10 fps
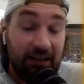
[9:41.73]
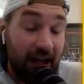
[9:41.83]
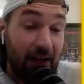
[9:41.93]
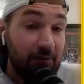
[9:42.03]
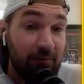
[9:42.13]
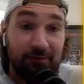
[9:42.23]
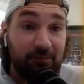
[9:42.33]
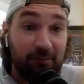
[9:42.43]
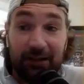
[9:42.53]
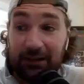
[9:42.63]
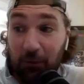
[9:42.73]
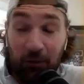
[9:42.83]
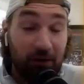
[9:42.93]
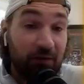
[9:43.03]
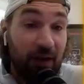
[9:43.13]
yeah, freaking
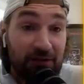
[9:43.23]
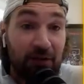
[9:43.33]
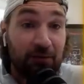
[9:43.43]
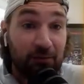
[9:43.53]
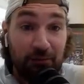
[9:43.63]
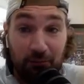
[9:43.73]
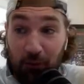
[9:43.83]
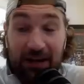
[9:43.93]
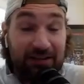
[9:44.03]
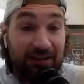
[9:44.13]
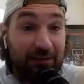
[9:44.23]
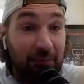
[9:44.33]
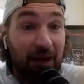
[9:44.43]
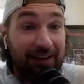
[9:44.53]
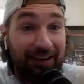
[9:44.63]
Oilers fans are crazy,
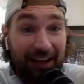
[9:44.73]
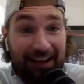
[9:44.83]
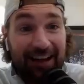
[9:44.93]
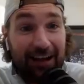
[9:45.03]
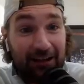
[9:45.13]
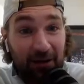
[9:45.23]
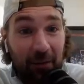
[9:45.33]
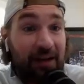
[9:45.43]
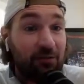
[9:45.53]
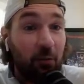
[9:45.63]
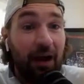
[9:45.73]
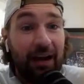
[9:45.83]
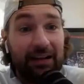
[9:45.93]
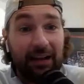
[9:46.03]
but like in the best way.